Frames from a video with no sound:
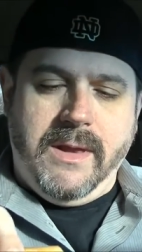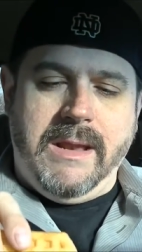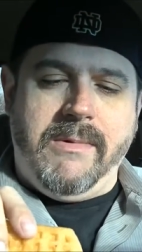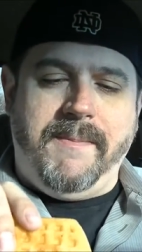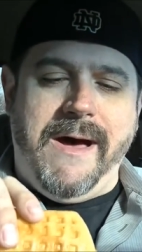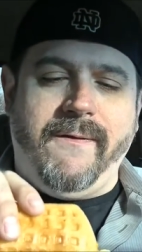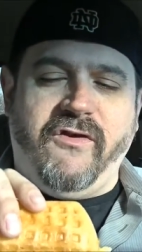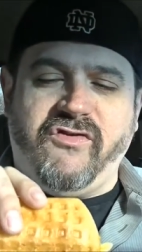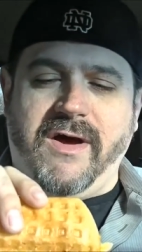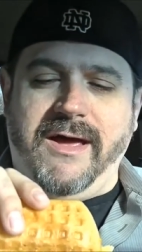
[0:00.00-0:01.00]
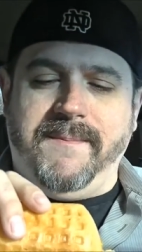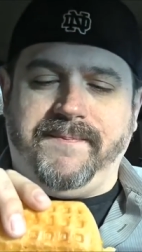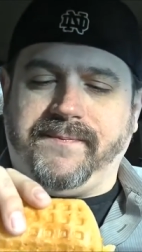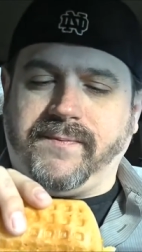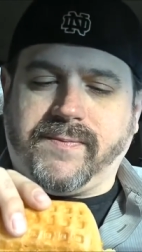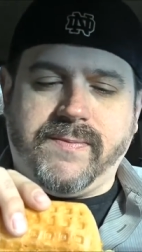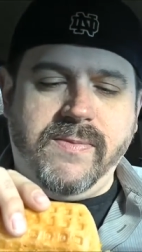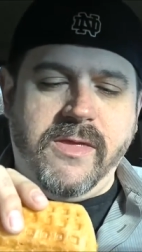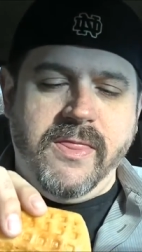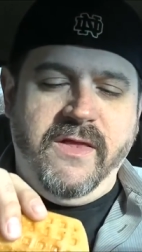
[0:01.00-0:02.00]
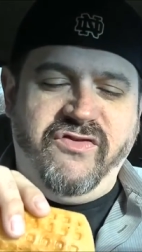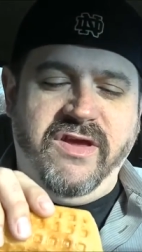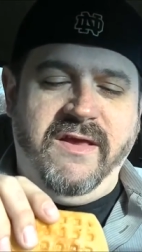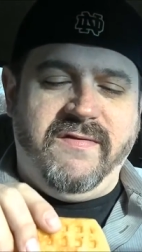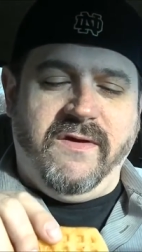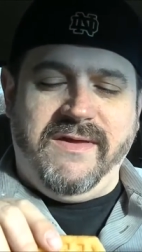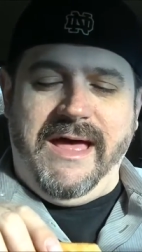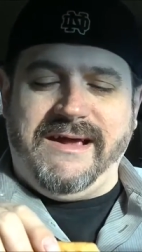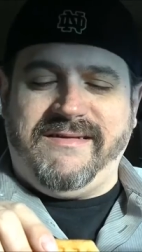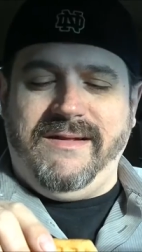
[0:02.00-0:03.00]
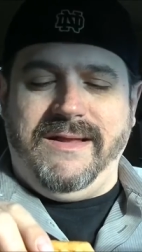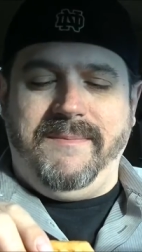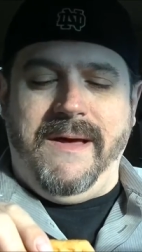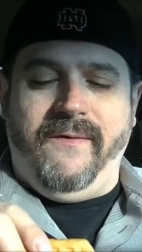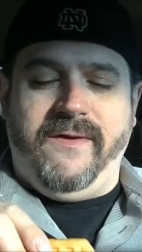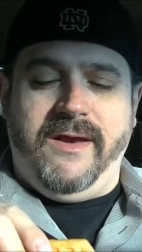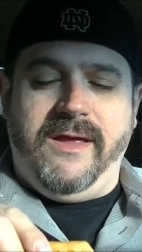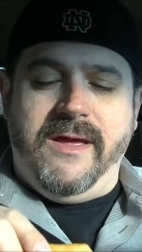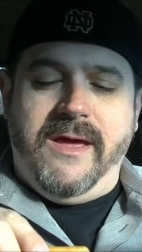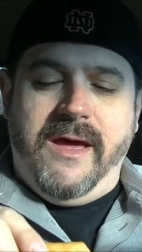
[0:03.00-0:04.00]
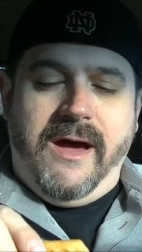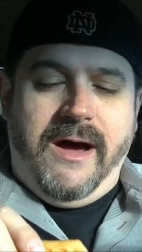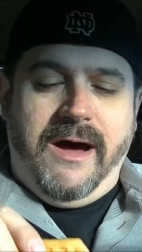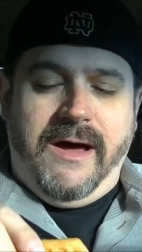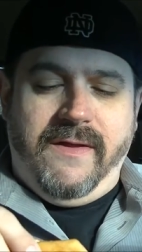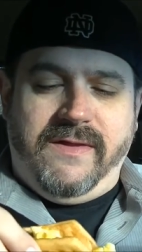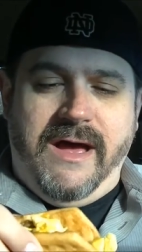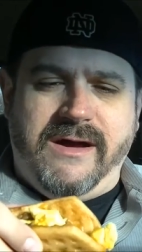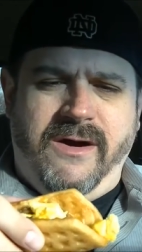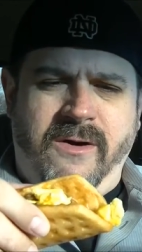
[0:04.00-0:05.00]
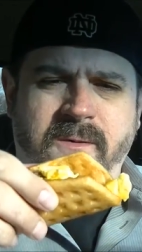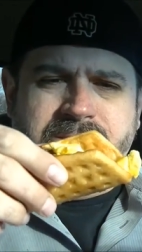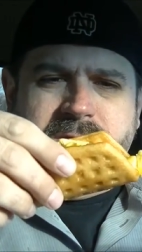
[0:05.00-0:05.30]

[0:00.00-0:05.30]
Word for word: I'm about to try it. The cheese looks excellently melted. Uh, the taco